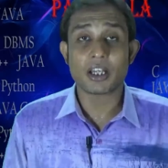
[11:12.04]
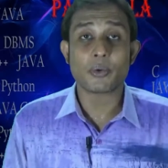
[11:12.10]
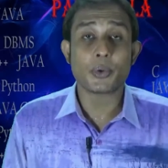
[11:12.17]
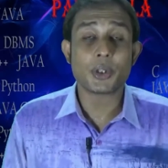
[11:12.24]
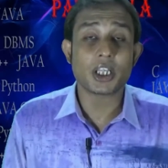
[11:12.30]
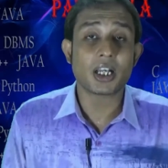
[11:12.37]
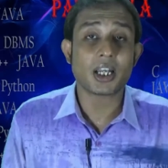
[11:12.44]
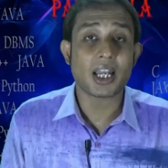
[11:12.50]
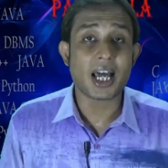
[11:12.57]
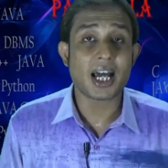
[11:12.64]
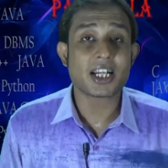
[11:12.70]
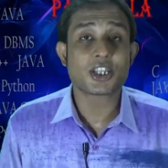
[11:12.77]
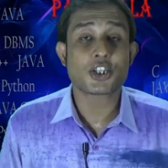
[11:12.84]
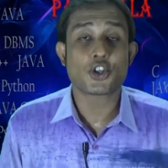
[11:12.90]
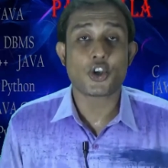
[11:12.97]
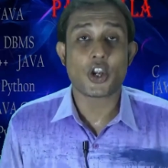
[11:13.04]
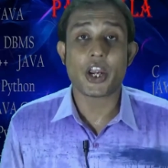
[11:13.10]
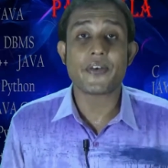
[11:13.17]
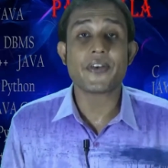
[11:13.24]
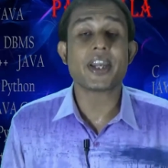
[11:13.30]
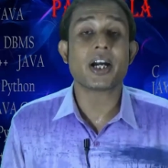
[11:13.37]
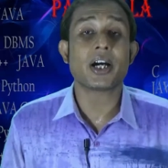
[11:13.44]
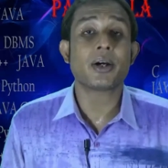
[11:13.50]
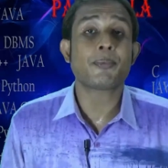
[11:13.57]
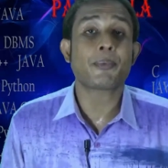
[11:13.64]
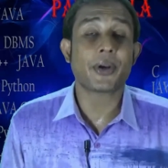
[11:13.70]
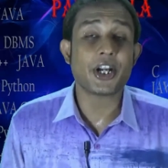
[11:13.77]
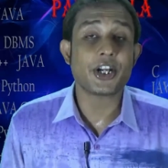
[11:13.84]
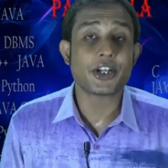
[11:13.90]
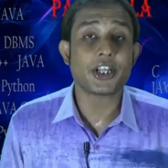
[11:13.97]
with a large area
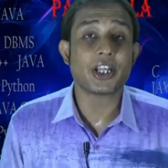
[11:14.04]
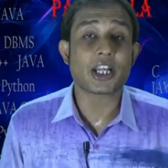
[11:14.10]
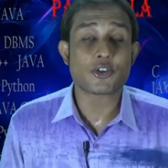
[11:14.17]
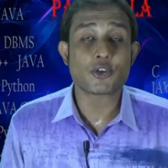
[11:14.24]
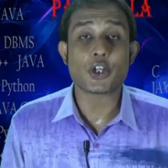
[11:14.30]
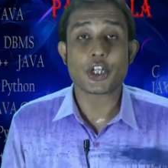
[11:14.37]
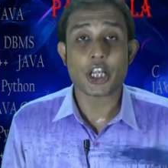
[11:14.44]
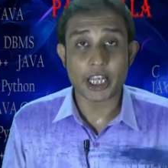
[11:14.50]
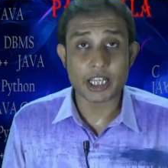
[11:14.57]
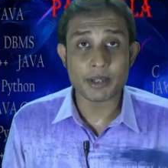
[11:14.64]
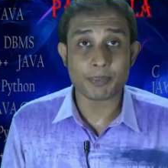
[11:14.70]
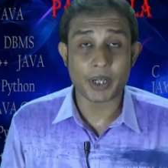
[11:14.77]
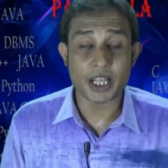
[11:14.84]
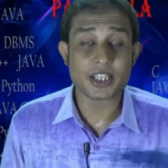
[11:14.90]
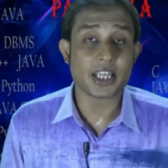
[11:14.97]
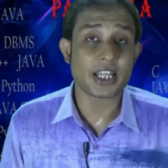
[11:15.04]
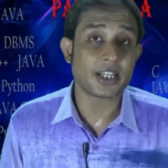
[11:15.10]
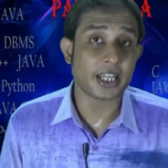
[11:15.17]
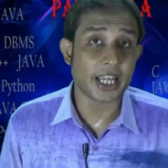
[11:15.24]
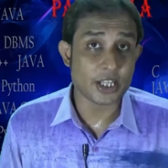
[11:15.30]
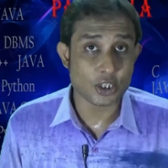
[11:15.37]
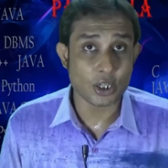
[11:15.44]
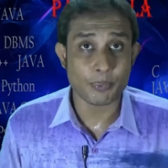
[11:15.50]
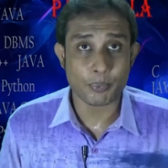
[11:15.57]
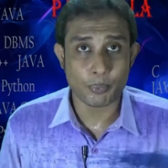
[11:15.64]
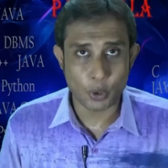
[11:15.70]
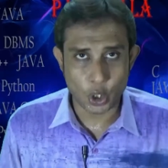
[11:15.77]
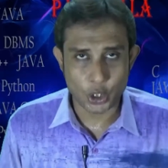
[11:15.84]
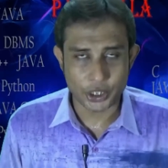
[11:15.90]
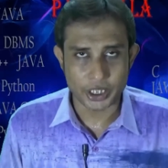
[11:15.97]
printing actually taken place in case of
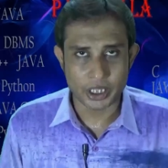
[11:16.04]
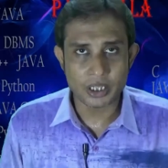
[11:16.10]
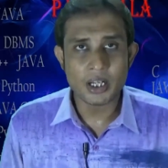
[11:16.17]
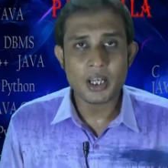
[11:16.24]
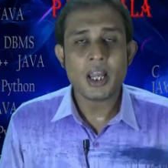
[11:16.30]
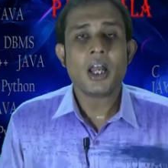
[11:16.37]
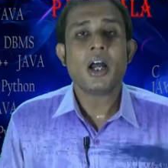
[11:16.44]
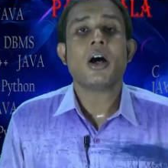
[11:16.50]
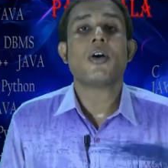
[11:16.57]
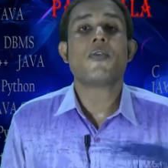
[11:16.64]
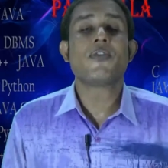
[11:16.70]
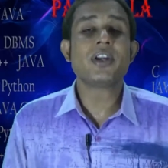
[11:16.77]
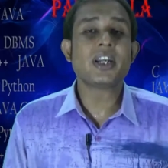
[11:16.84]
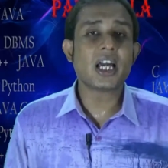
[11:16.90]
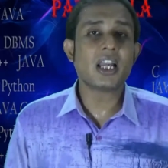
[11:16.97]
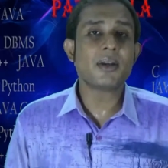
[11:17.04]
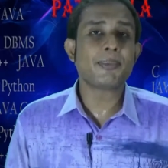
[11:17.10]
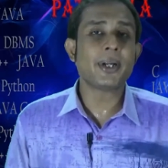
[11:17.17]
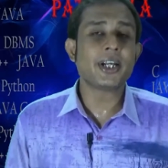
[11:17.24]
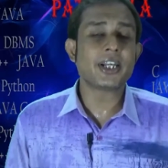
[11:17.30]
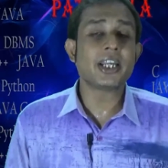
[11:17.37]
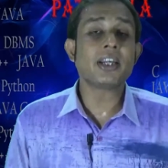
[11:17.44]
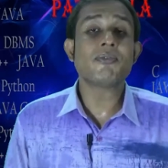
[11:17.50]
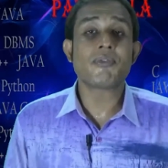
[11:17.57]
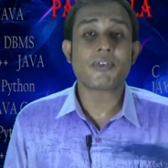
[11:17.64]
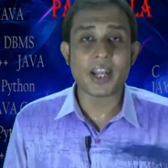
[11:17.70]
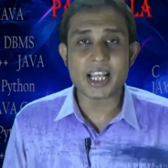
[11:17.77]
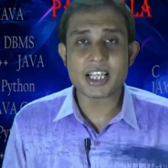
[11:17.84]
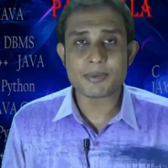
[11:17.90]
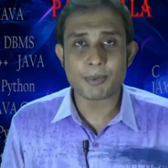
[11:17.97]
plotter. Vinyl printing,
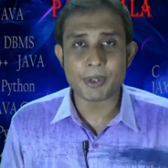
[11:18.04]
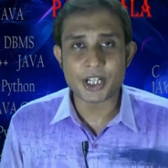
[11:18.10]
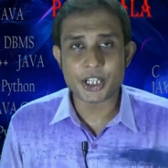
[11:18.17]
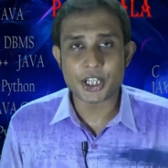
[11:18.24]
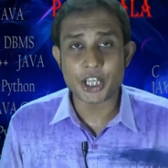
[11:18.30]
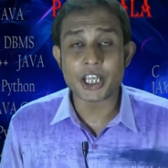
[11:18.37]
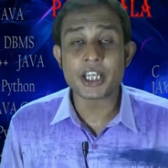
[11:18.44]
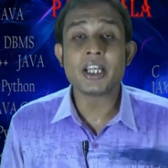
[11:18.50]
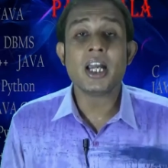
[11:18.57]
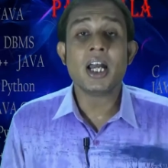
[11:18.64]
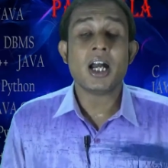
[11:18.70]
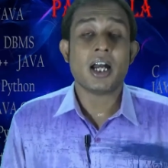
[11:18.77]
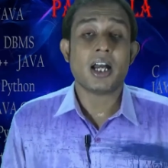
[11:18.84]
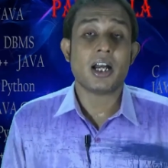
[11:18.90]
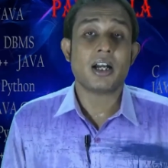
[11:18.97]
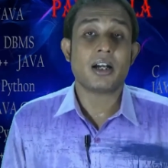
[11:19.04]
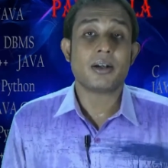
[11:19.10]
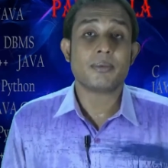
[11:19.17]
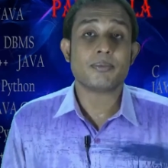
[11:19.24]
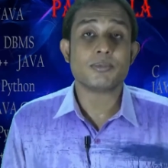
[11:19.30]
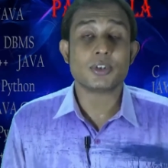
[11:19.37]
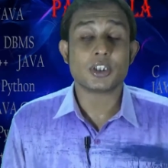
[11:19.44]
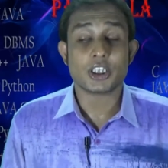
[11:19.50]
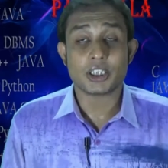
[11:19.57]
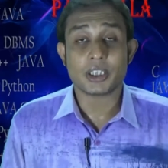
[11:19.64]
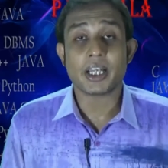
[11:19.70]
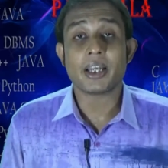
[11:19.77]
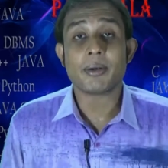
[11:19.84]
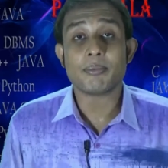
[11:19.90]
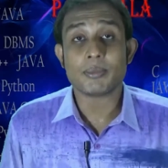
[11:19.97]
flex printing,
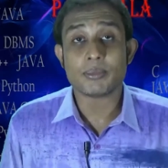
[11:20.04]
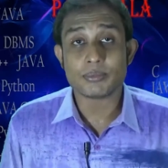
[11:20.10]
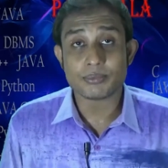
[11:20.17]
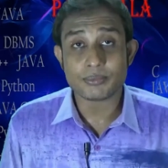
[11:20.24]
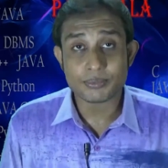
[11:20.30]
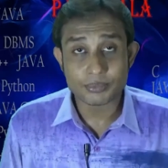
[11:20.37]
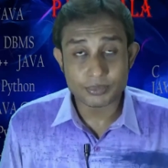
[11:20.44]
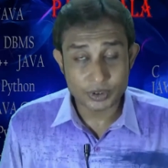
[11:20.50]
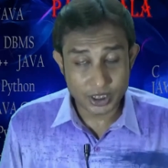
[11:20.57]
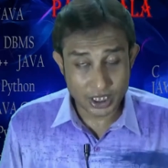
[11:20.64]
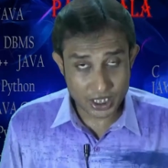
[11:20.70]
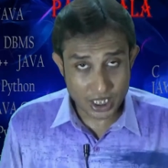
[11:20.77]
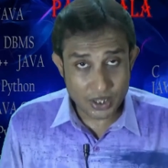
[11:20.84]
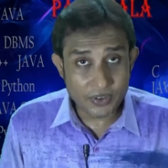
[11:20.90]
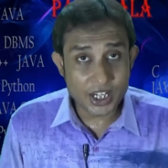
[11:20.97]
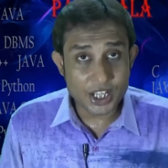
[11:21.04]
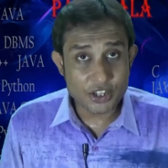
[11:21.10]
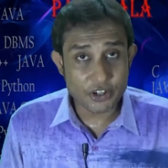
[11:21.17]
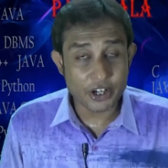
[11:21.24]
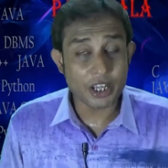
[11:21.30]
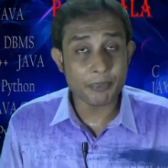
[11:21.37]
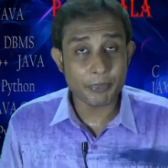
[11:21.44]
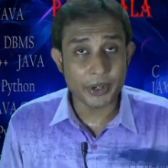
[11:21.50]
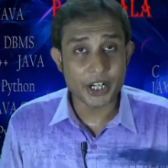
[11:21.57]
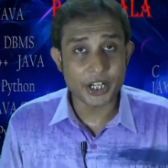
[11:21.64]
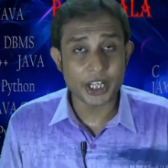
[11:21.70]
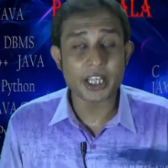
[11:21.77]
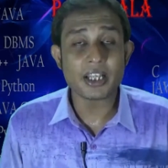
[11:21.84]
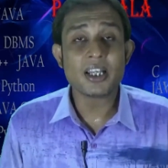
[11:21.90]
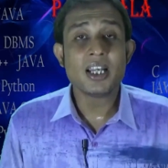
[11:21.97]
the civil engineering
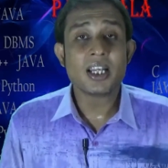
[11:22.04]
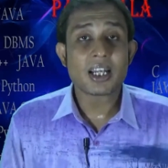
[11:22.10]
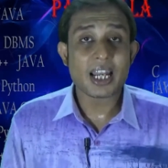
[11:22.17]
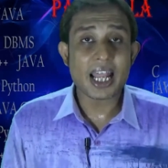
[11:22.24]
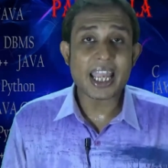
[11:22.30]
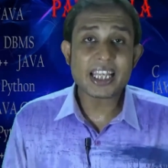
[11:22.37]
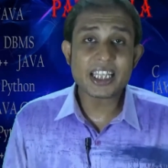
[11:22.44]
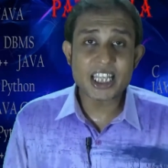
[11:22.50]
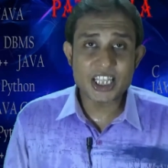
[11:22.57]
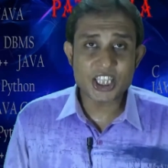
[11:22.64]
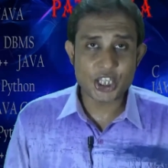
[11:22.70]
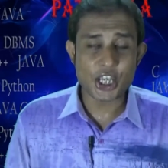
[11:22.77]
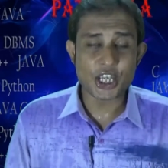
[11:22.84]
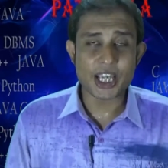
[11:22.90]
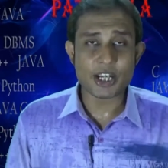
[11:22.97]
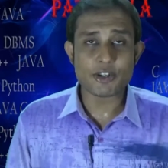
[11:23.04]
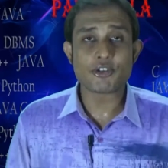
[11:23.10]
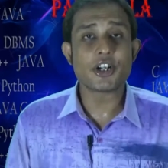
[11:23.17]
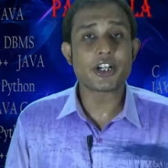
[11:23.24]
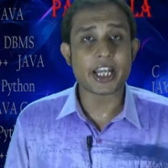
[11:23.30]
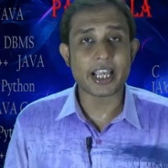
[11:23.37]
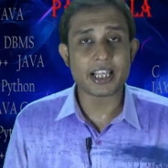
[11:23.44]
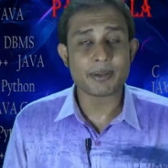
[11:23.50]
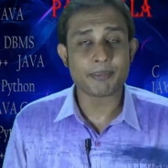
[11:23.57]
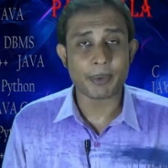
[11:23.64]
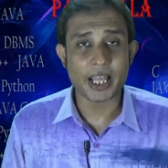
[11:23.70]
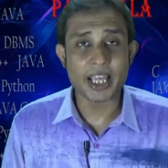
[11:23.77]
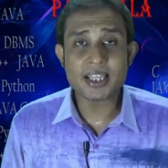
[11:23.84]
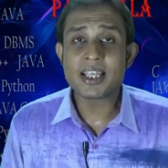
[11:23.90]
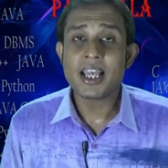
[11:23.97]
printing, like this thing actually taken
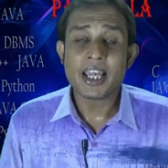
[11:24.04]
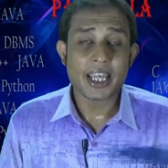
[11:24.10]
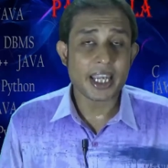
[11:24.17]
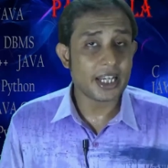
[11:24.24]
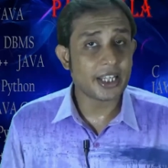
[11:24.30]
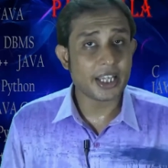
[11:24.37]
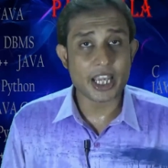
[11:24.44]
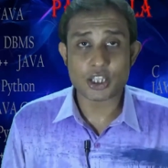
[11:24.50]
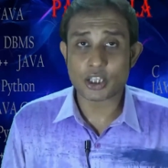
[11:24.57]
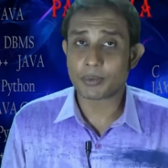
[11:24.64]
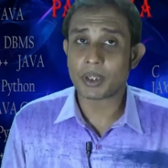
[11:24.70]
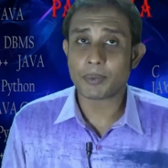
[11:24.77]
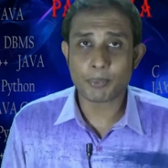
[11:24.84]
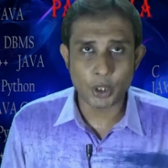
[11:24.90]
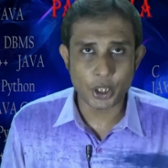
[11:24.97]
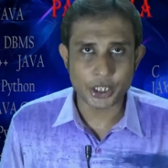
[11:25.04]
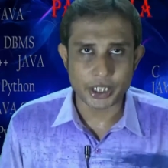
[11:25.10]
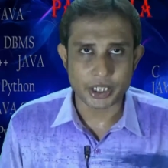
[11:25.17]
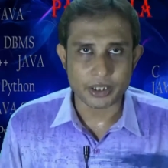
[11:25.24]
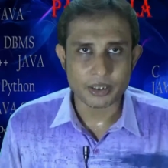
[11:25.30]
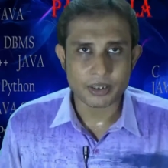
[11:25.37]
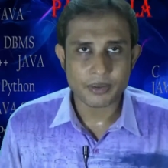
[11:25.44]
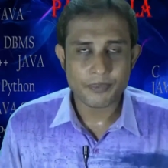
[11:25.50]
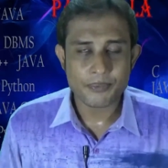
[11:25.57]
place in case of the plotter.